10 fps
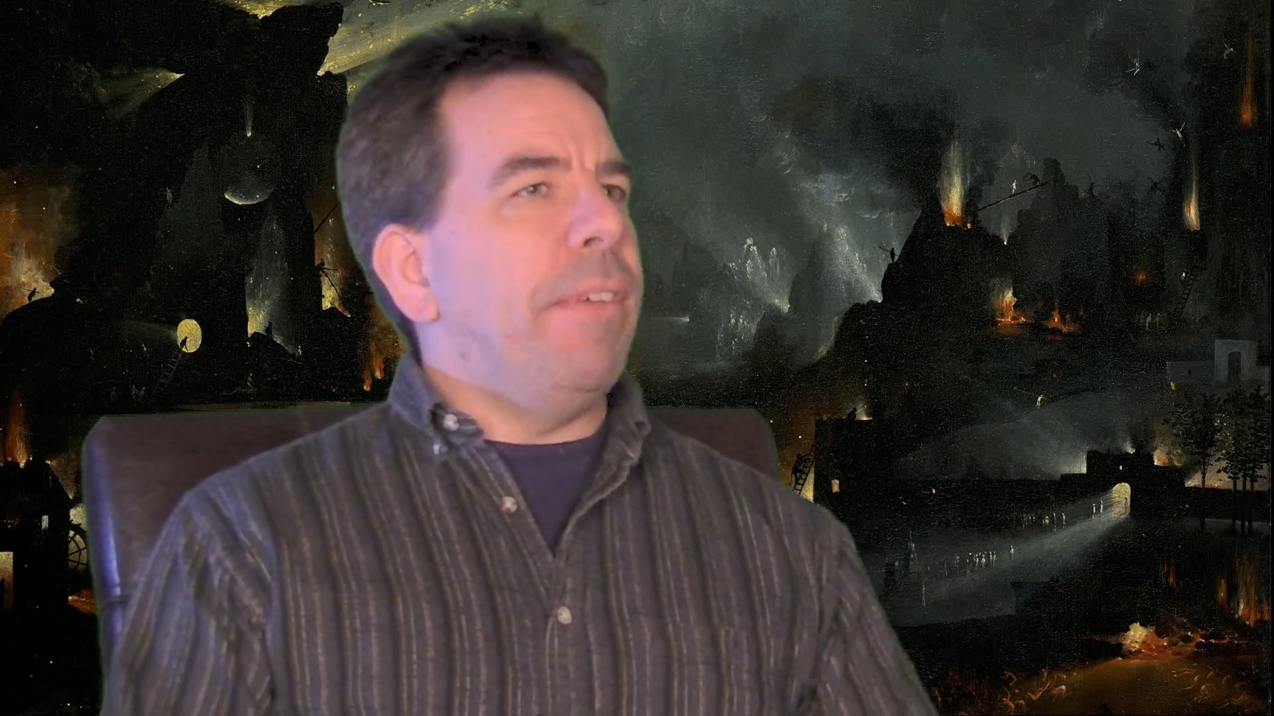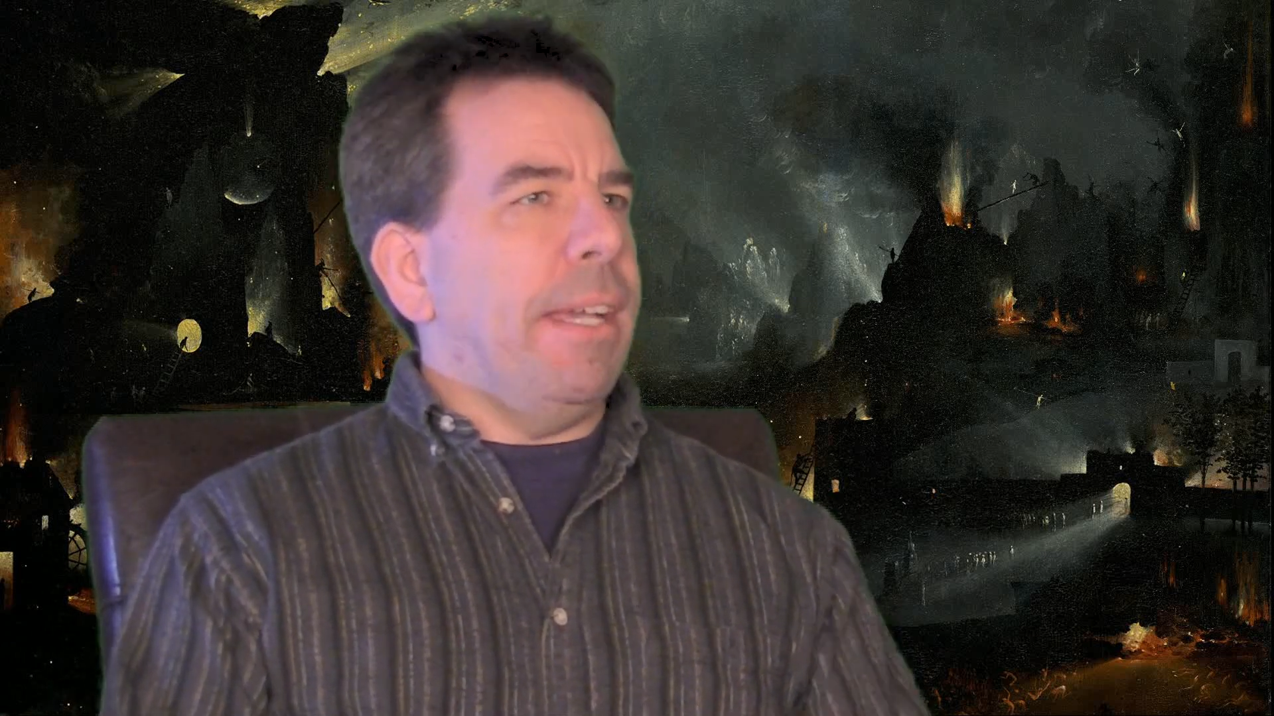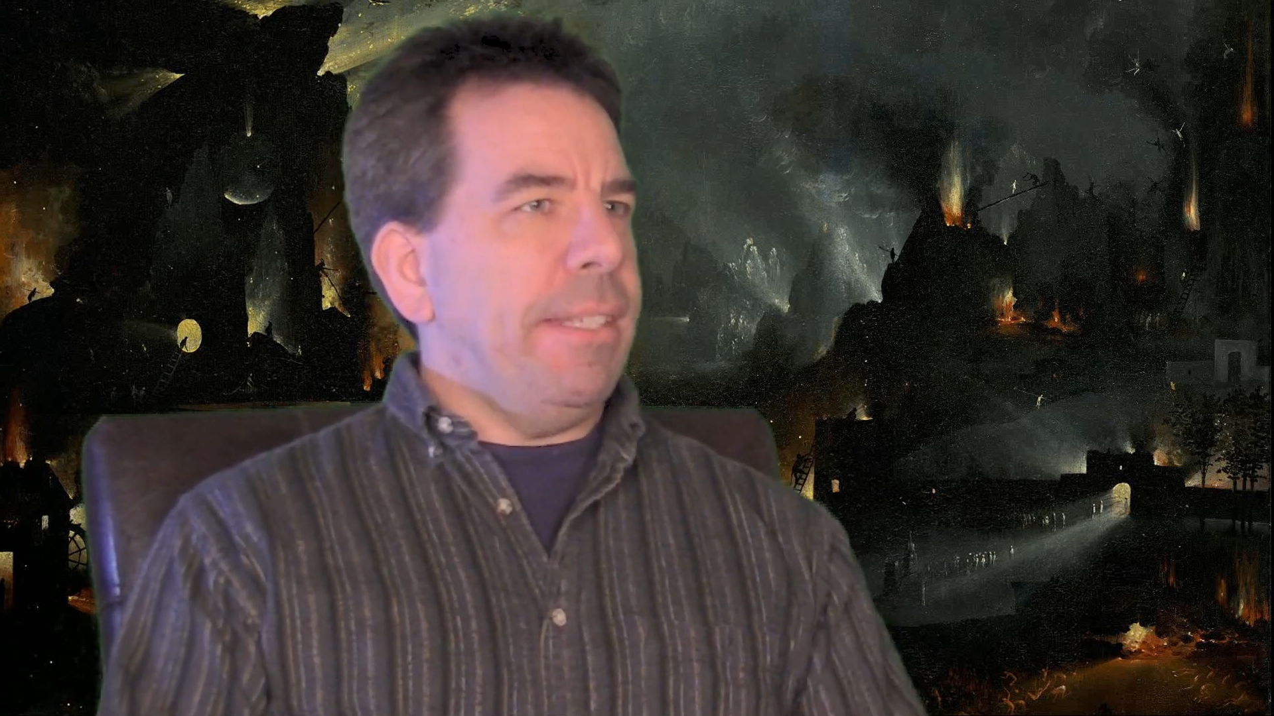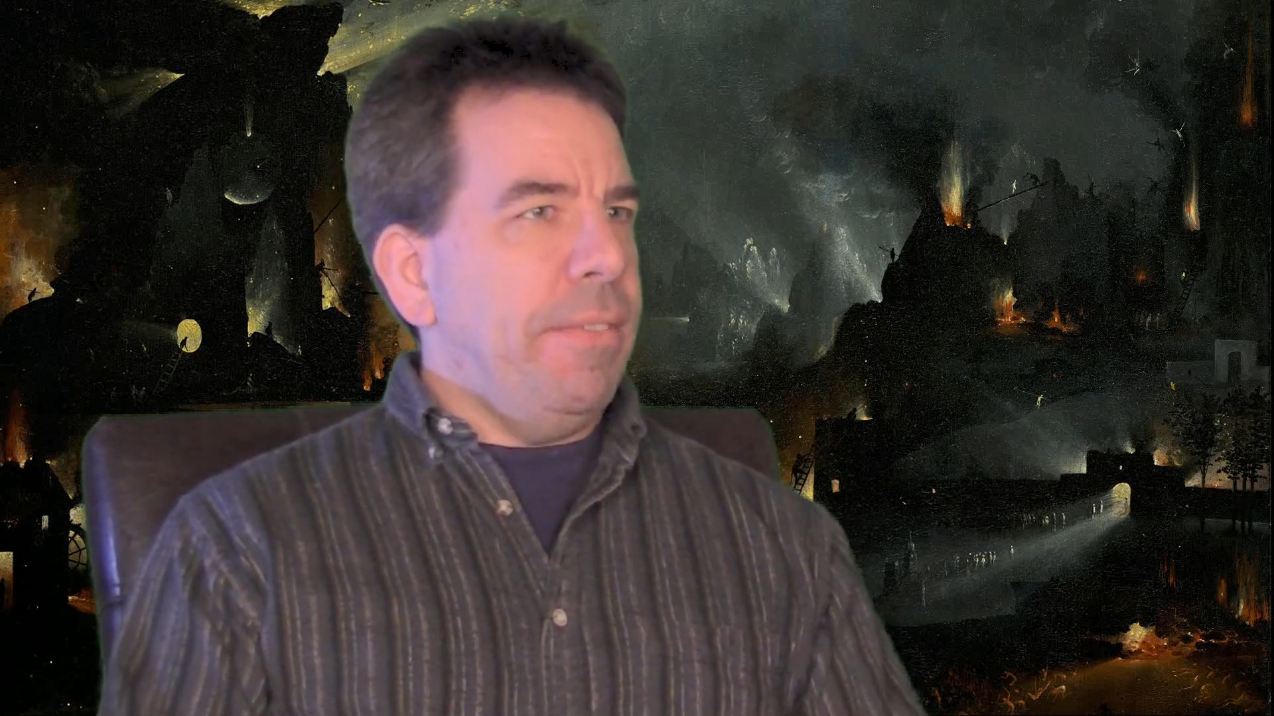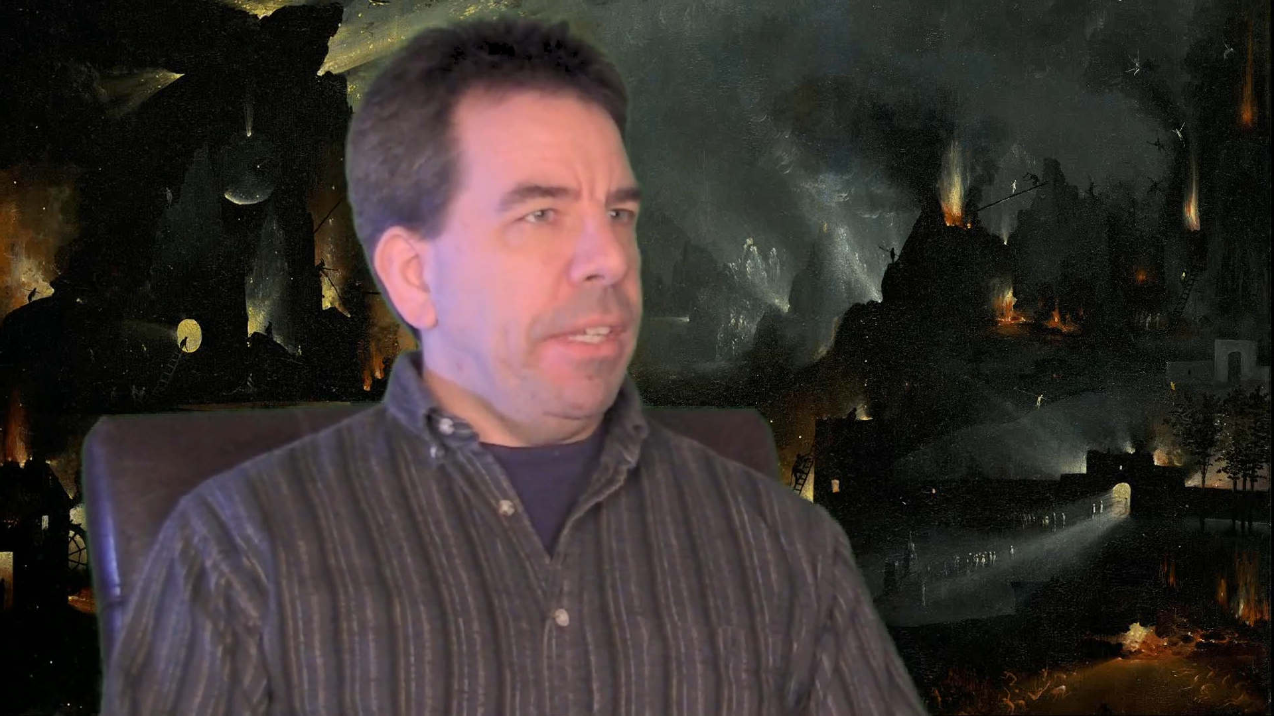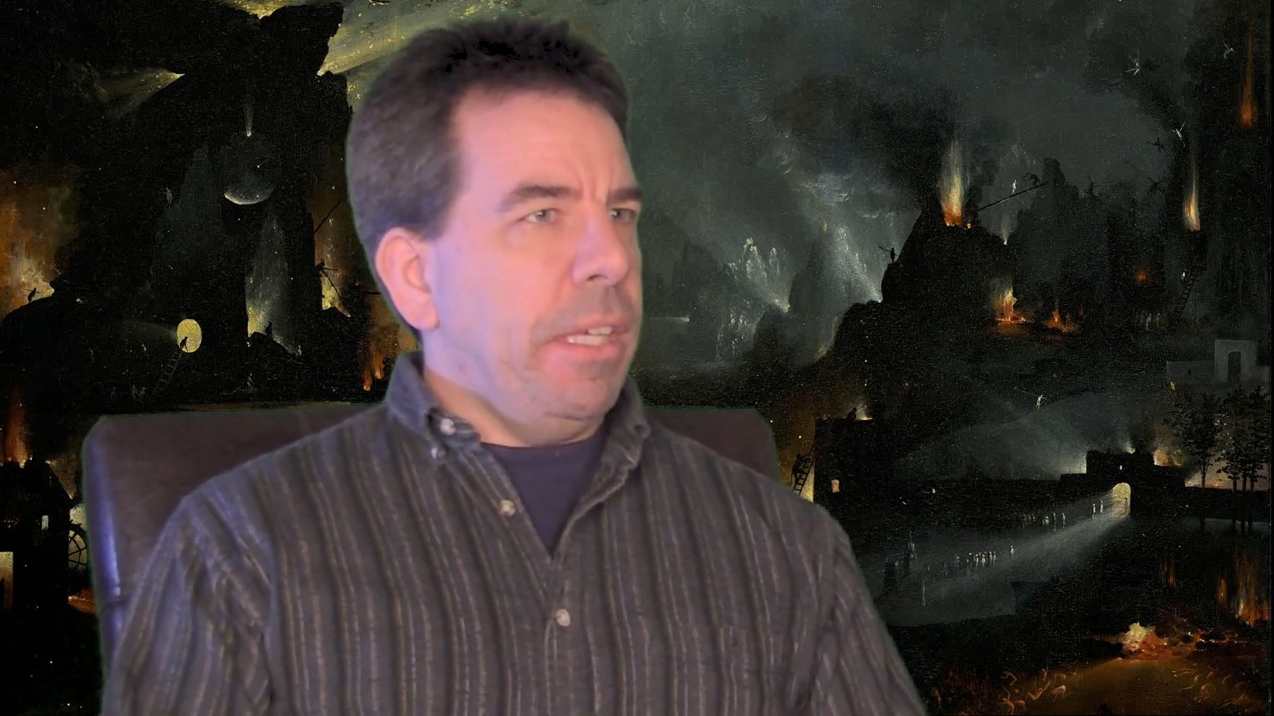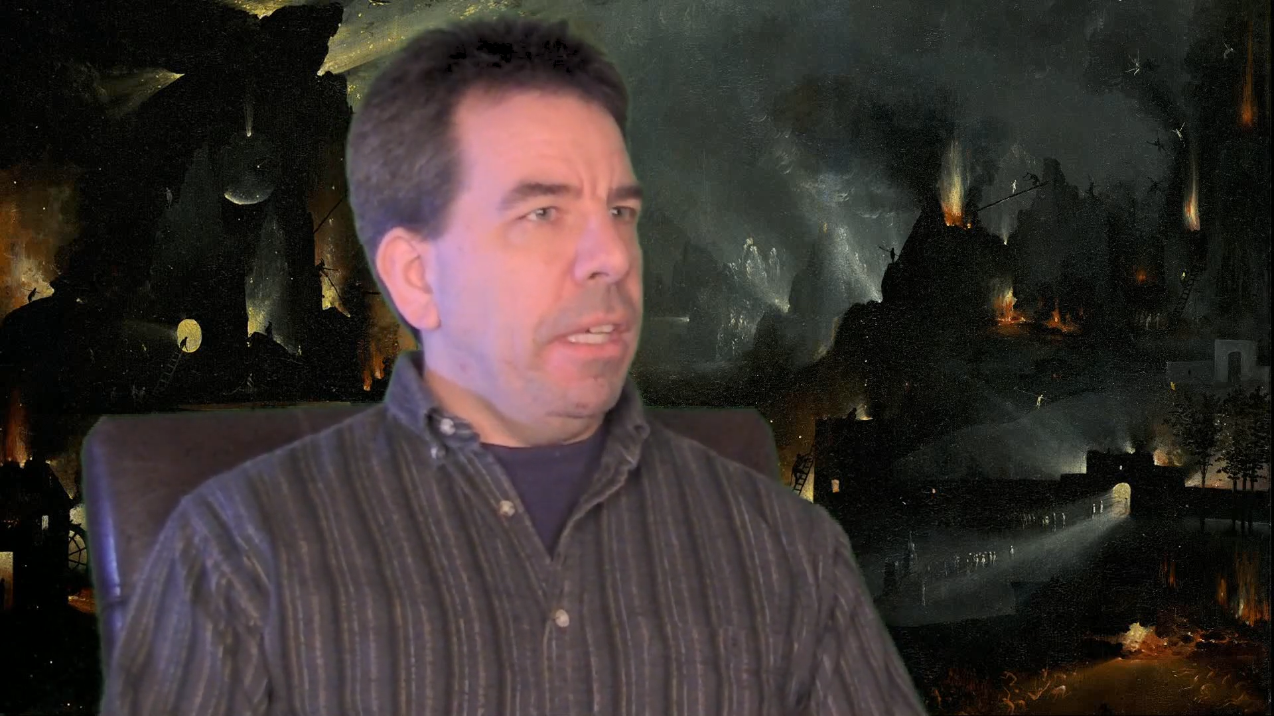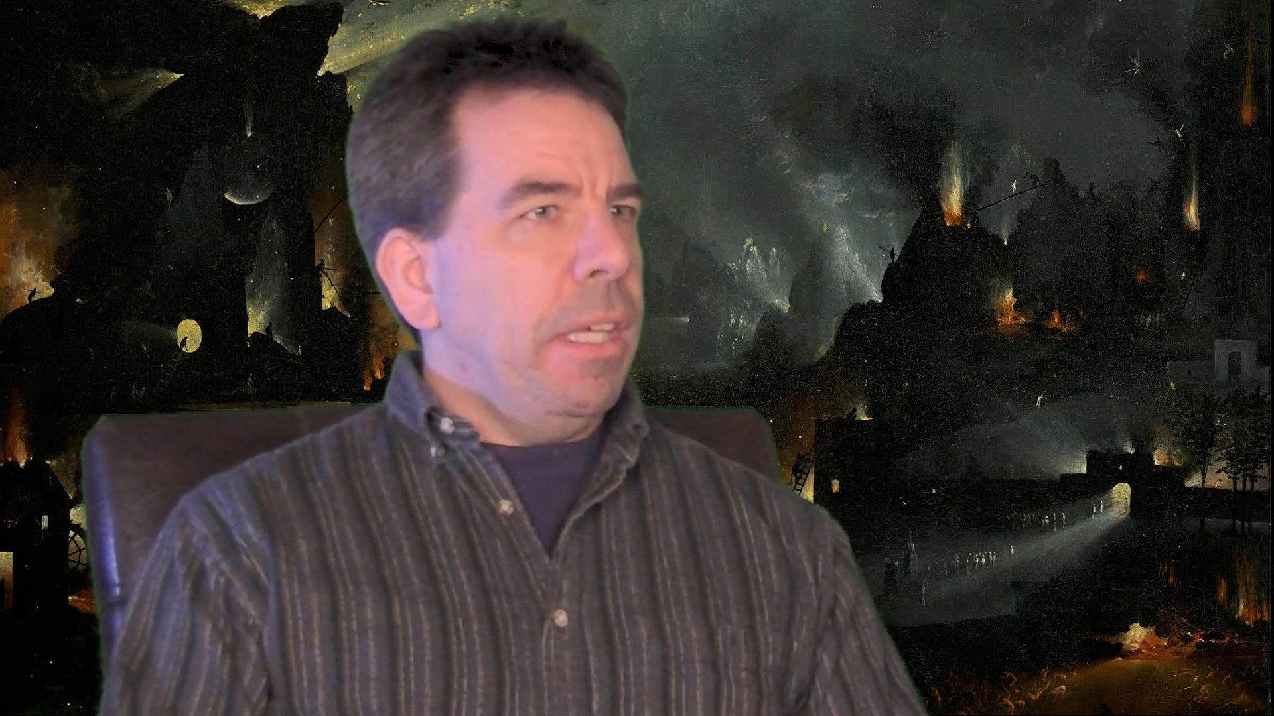activity,